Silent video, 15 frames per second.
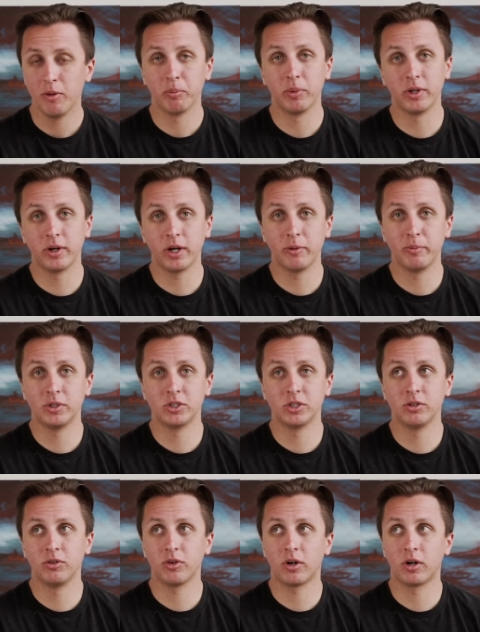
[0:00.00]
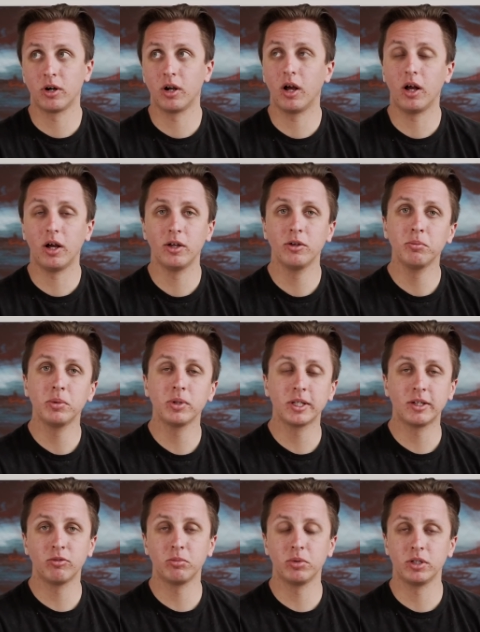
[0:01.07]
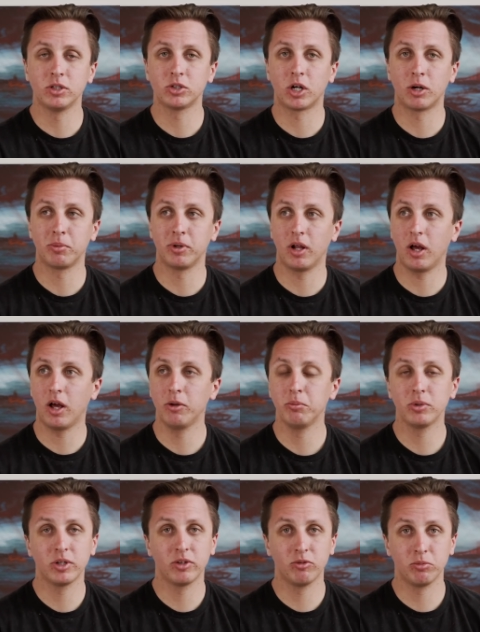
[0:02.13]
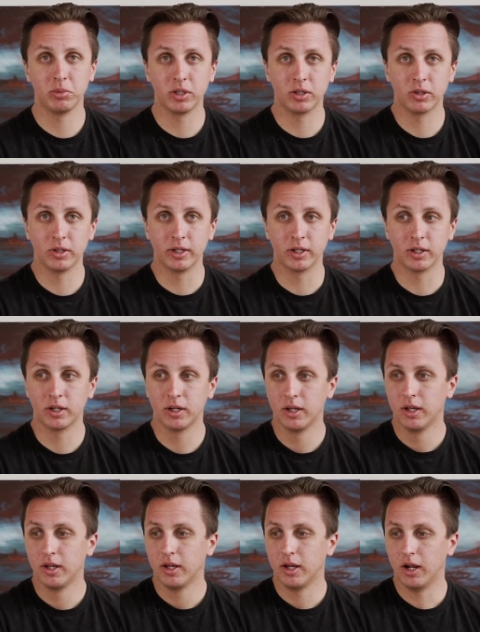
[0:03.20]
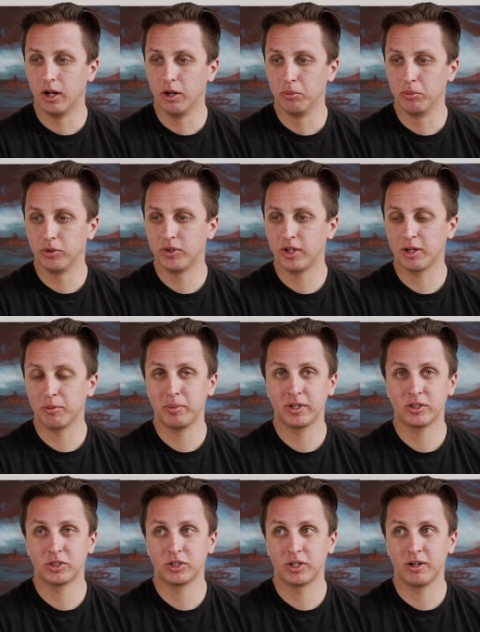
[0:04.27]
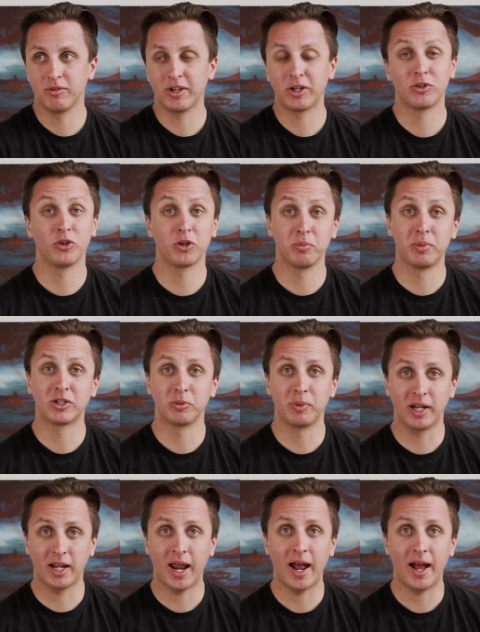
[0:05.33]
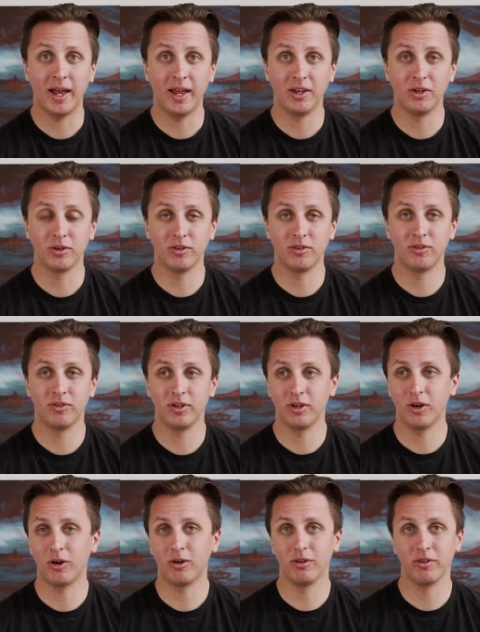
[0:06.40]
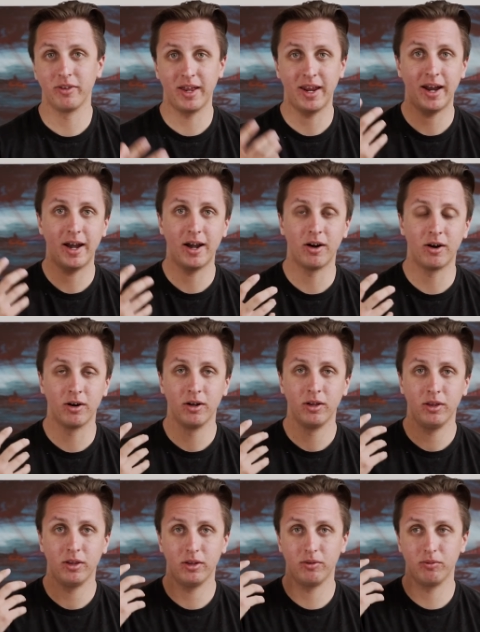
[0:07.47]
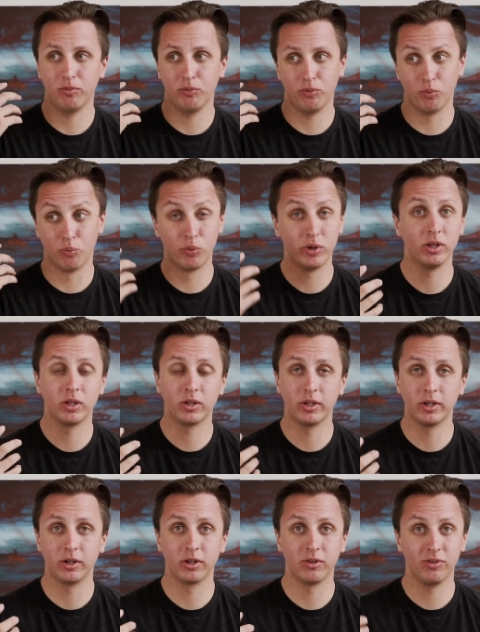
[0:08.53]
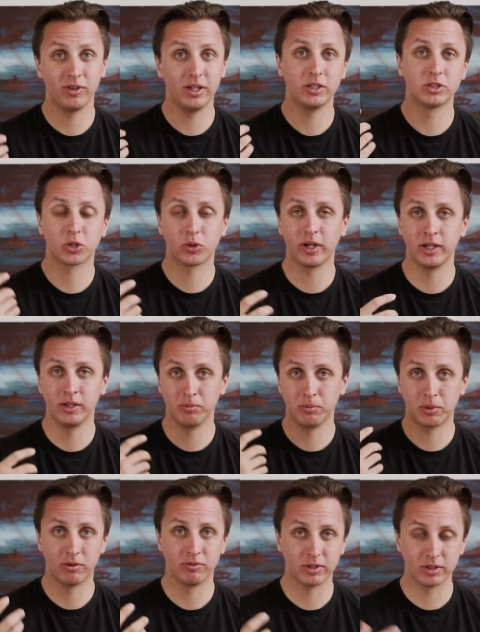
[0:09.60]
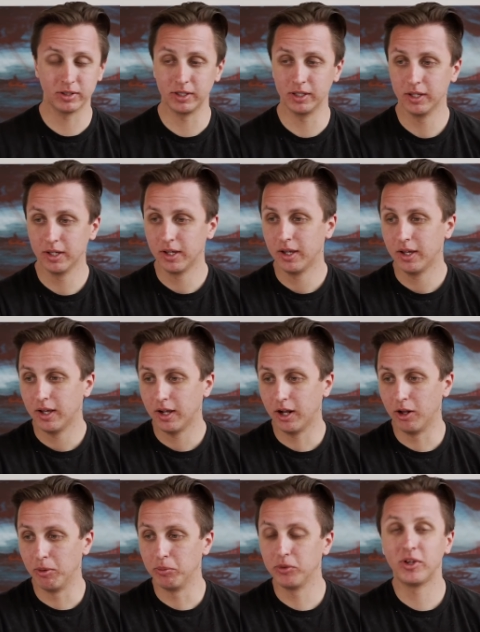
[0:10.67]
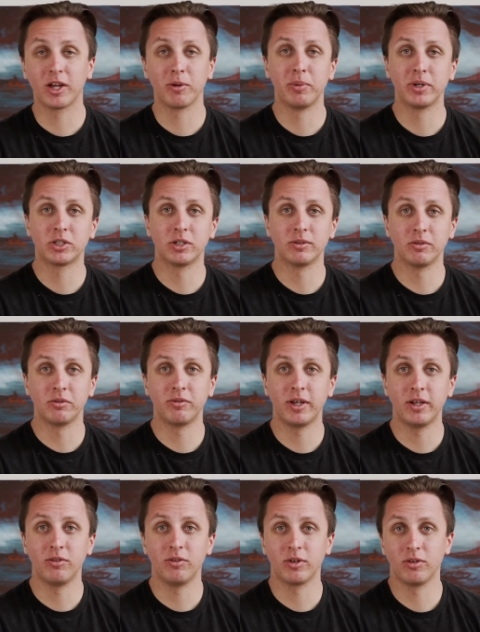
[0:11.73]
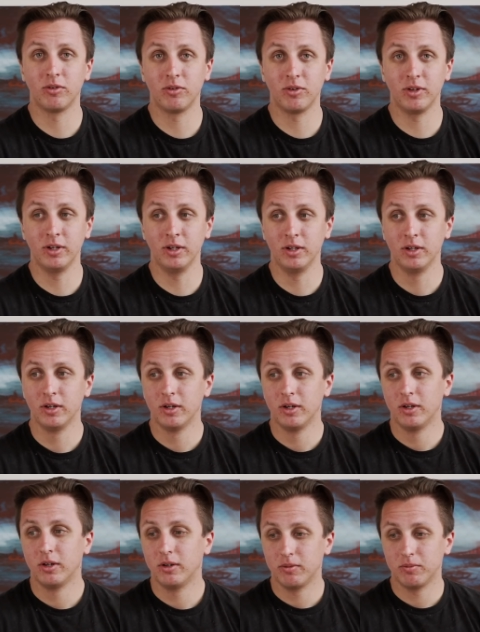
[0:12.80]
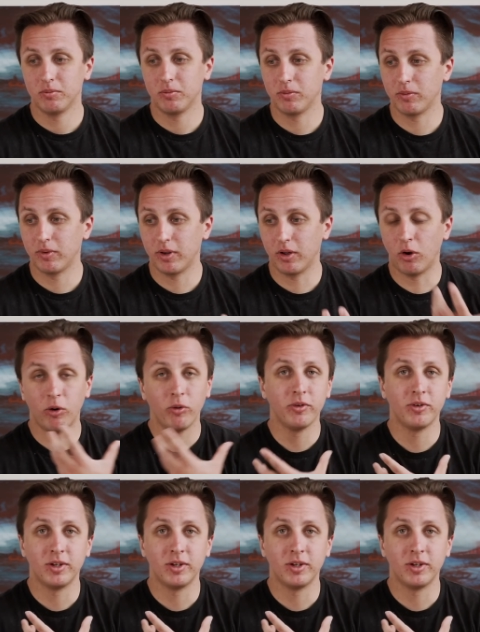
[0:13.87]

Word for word: but your images are unbelievably sharp and unbelievably clear. Um, you take a picture of, I took a picture of my cat, and you can see all the hair really clear. You can see each grain perfectly. Um, you take a picture of a face, you can see all the